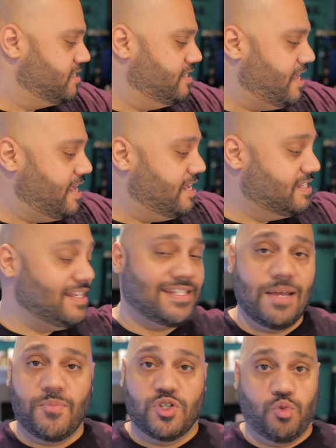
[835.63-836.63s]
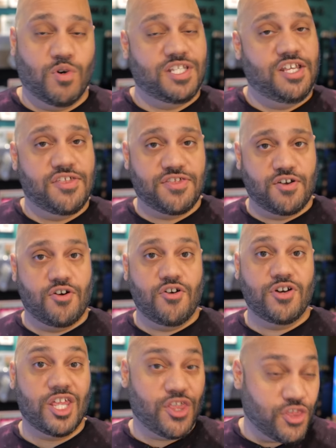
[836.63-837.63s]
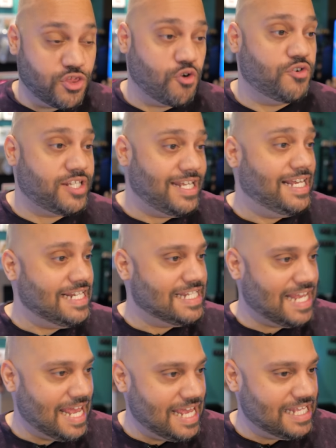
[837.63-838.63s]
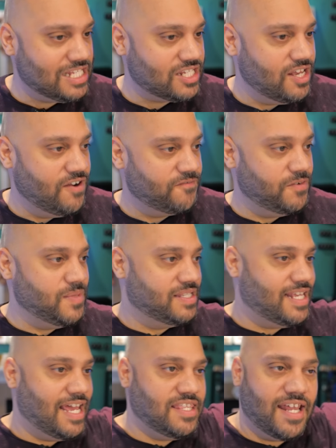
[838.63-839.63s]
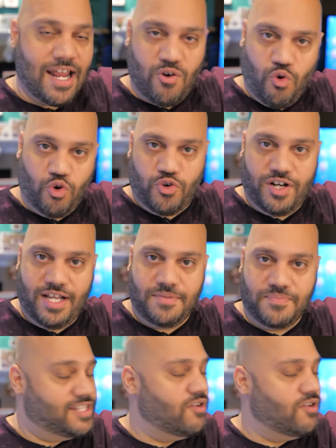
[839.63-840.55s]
Today is December 23rd, 13 days from the day that I ordered it.